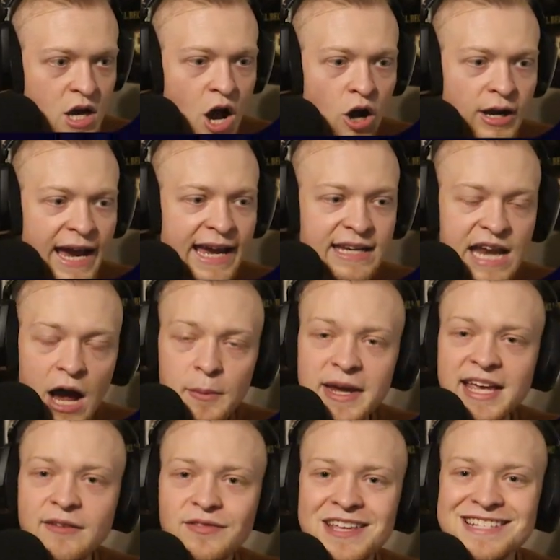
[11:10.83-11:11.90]
Okay, now
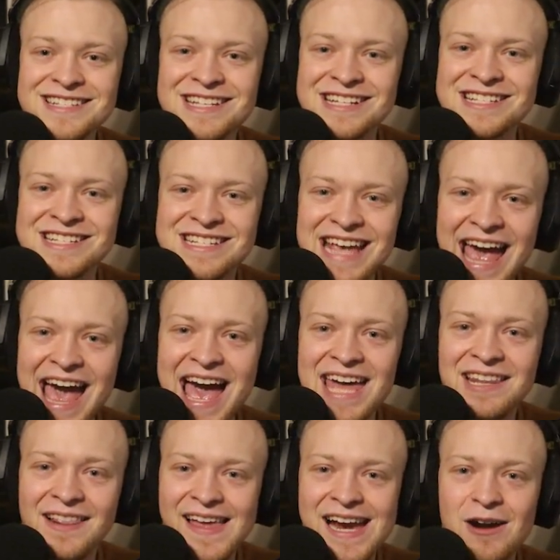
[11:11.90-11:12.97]
we give this to
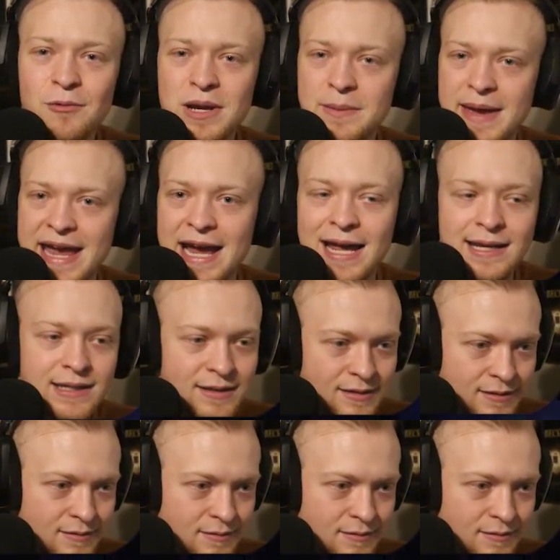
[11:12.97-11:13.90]
Sad Larry Man.